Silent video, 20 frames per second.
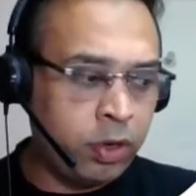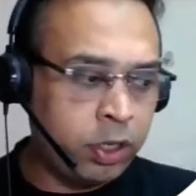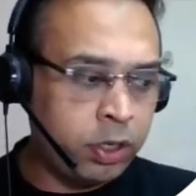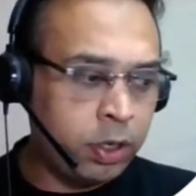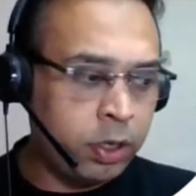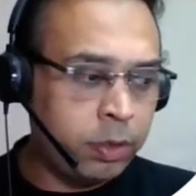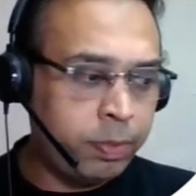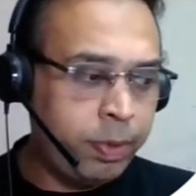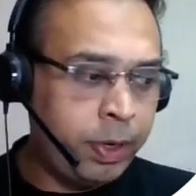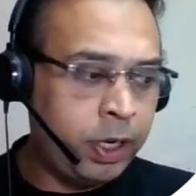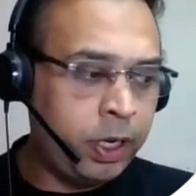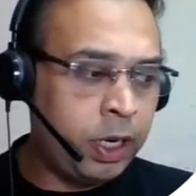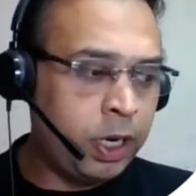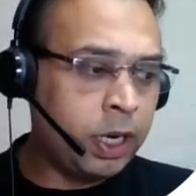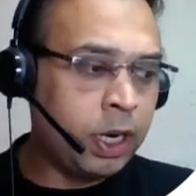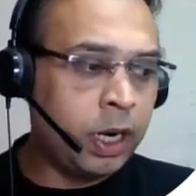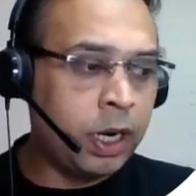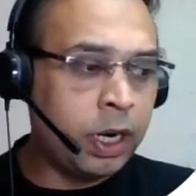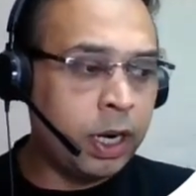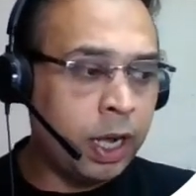it's been
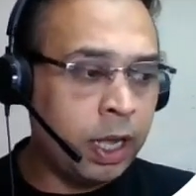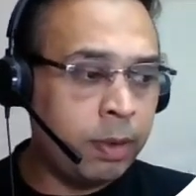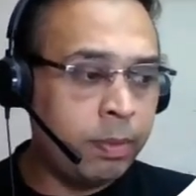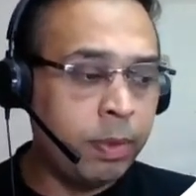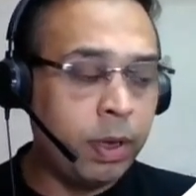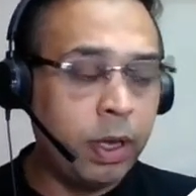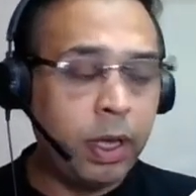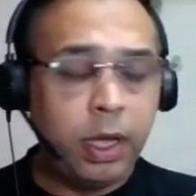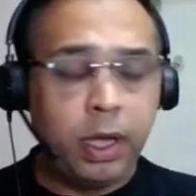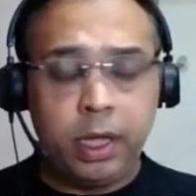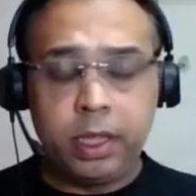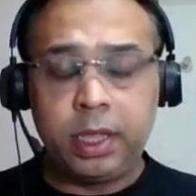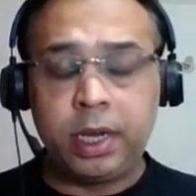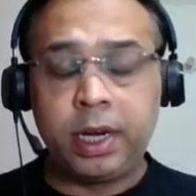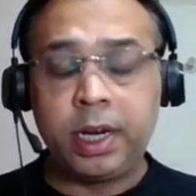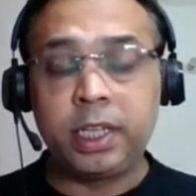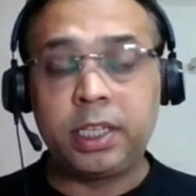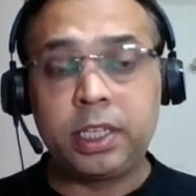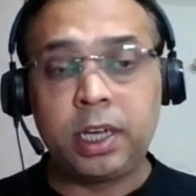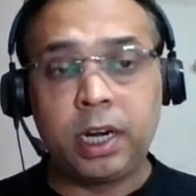little time
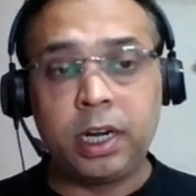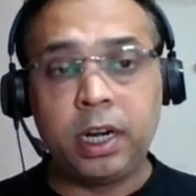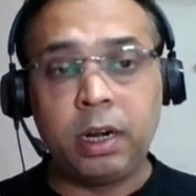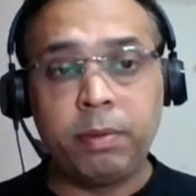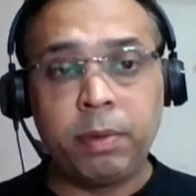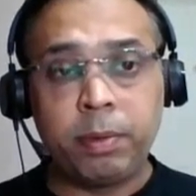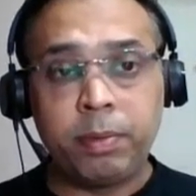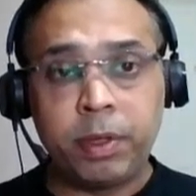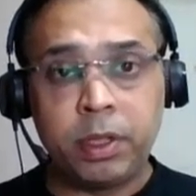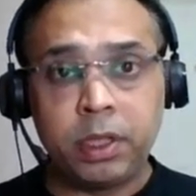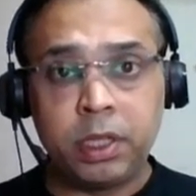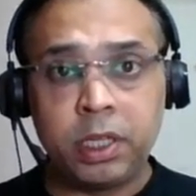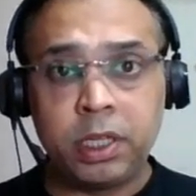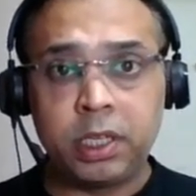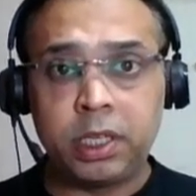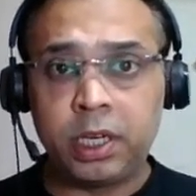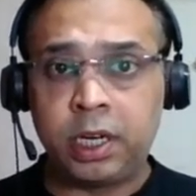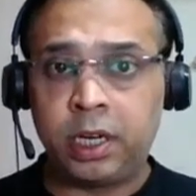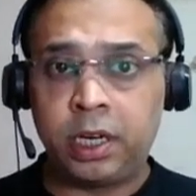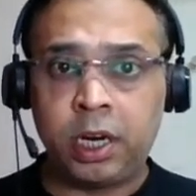that I started my
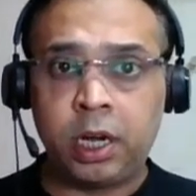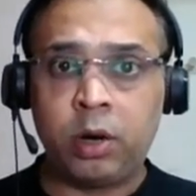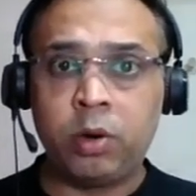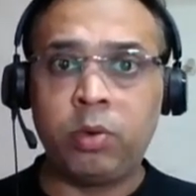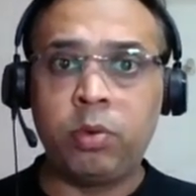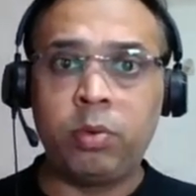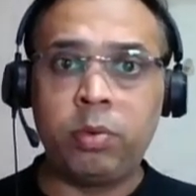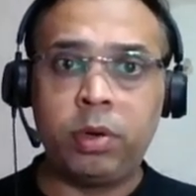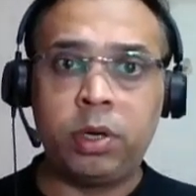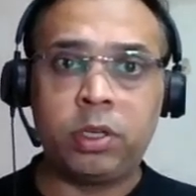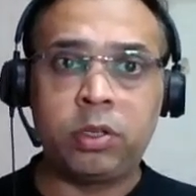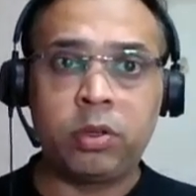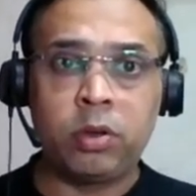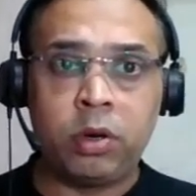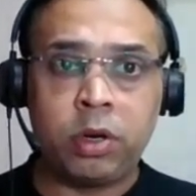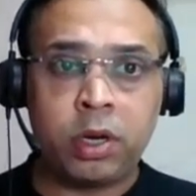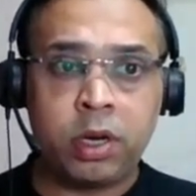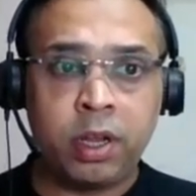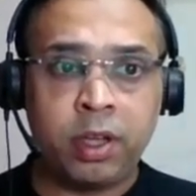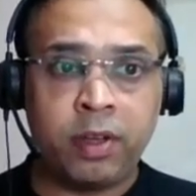business and now it's
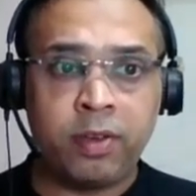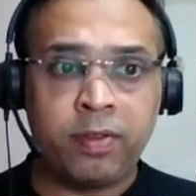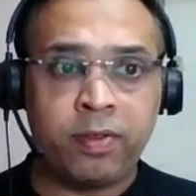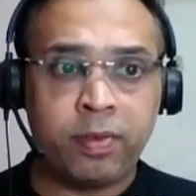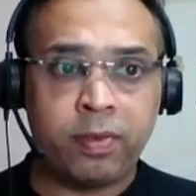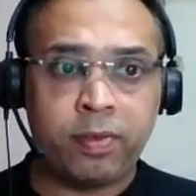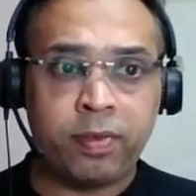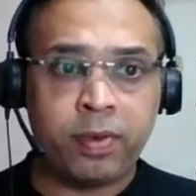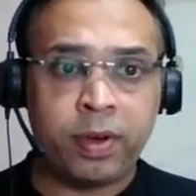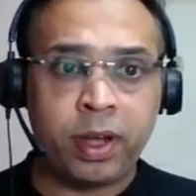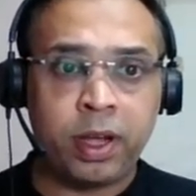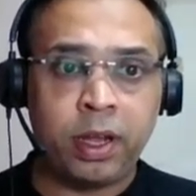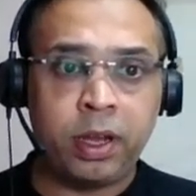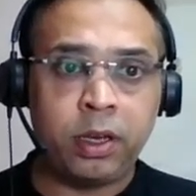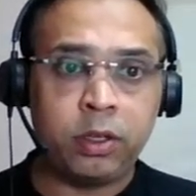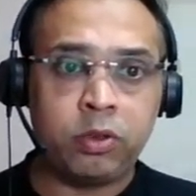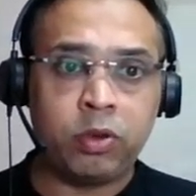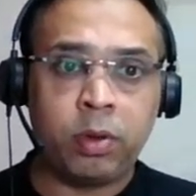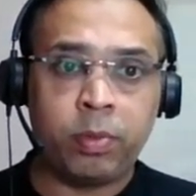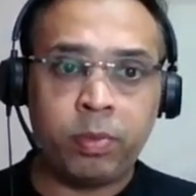all running
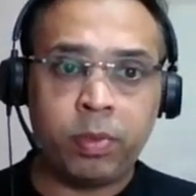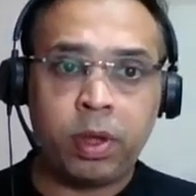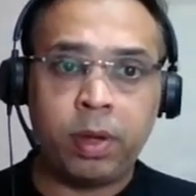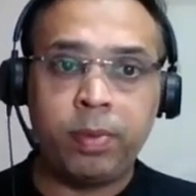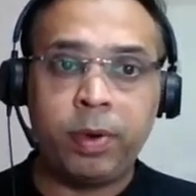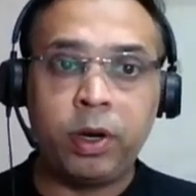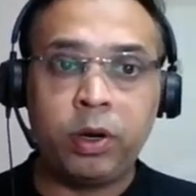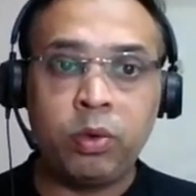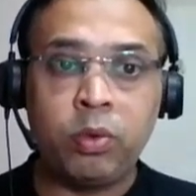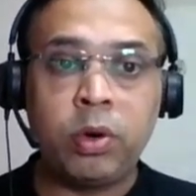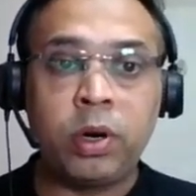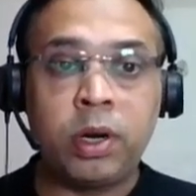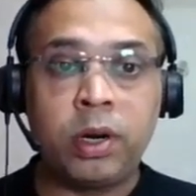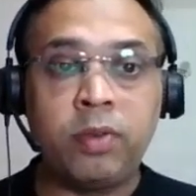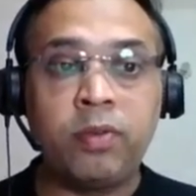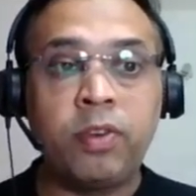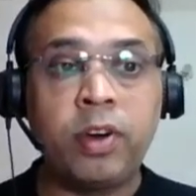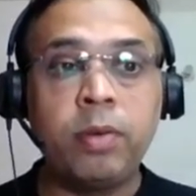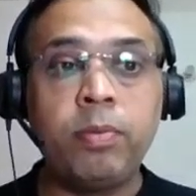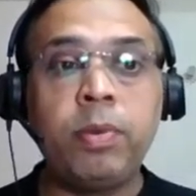fine. So I'm able to
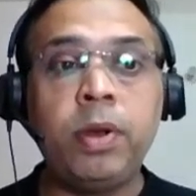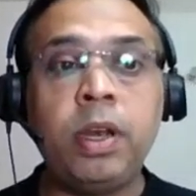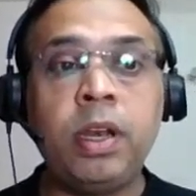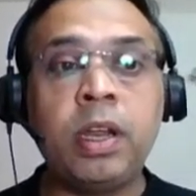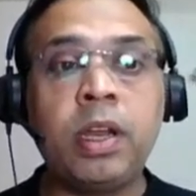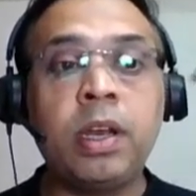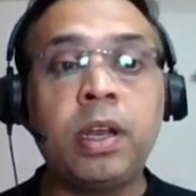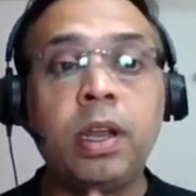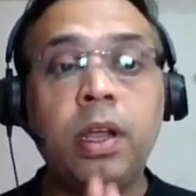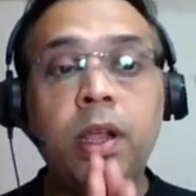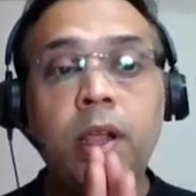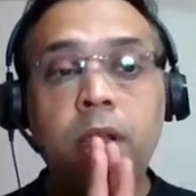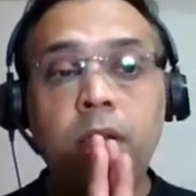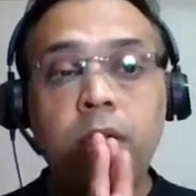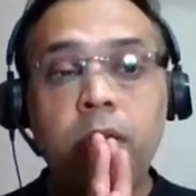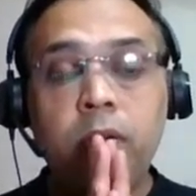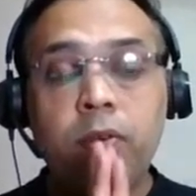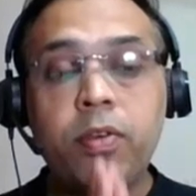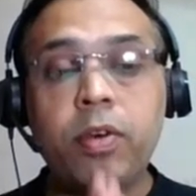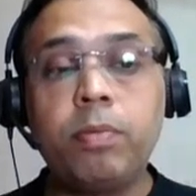earn 1 million
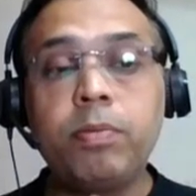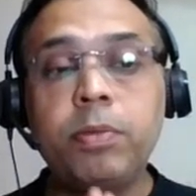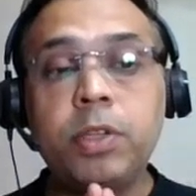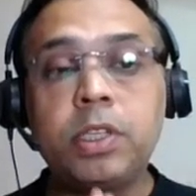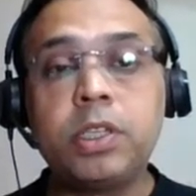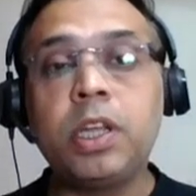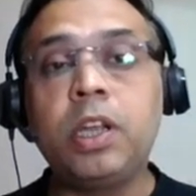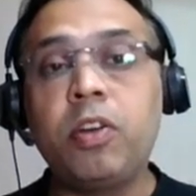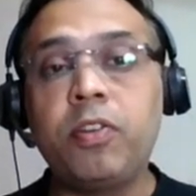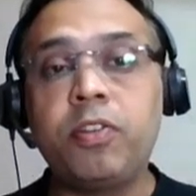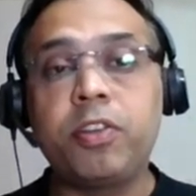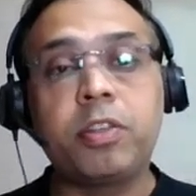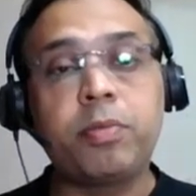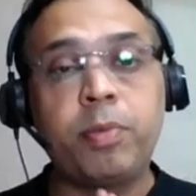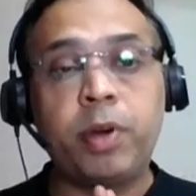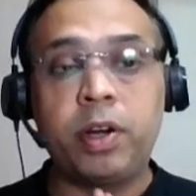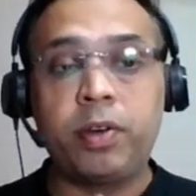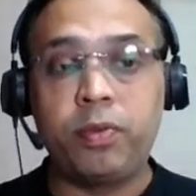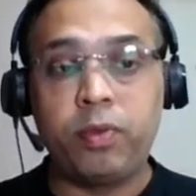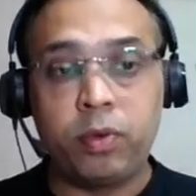from the sale of a
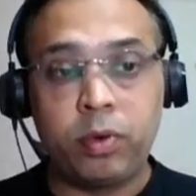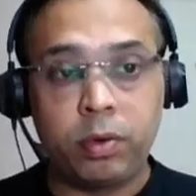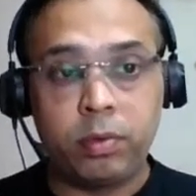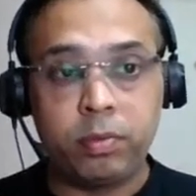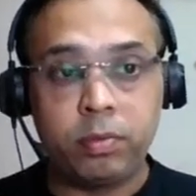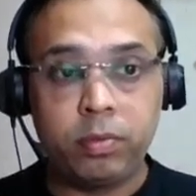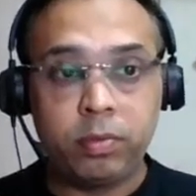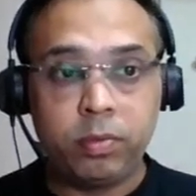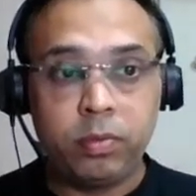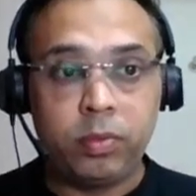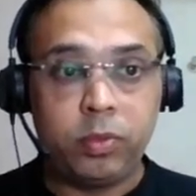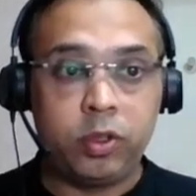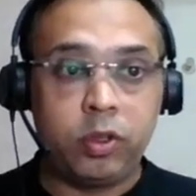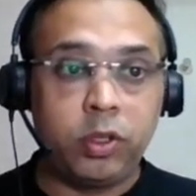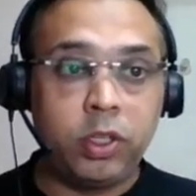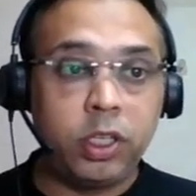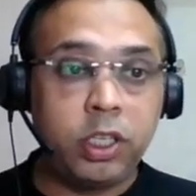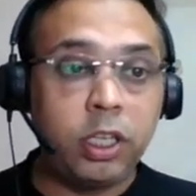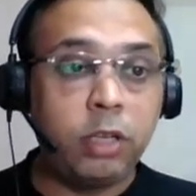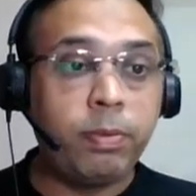smartphone.
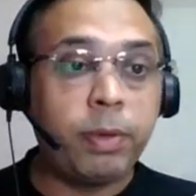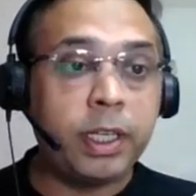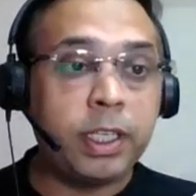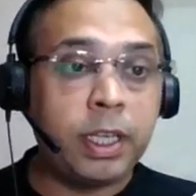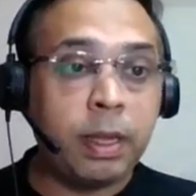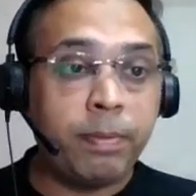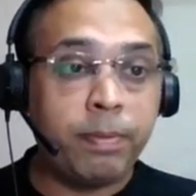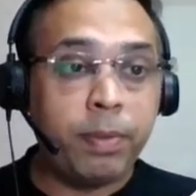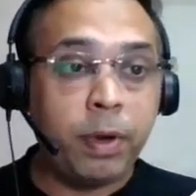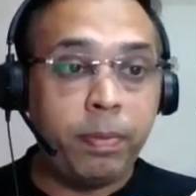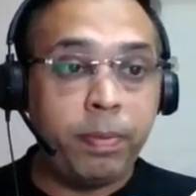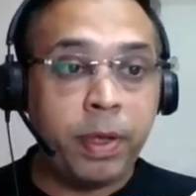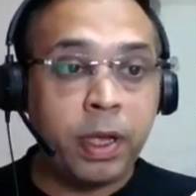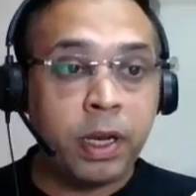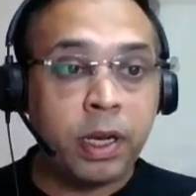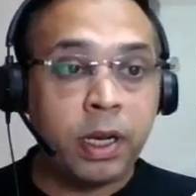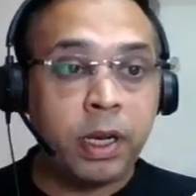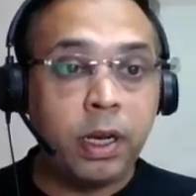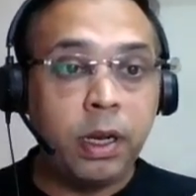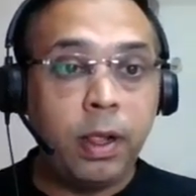So this is my sample
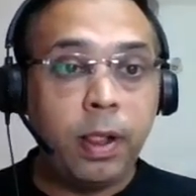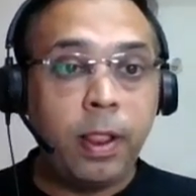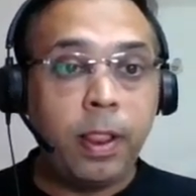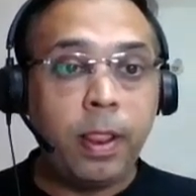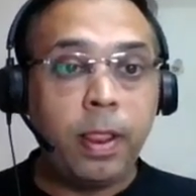P&L.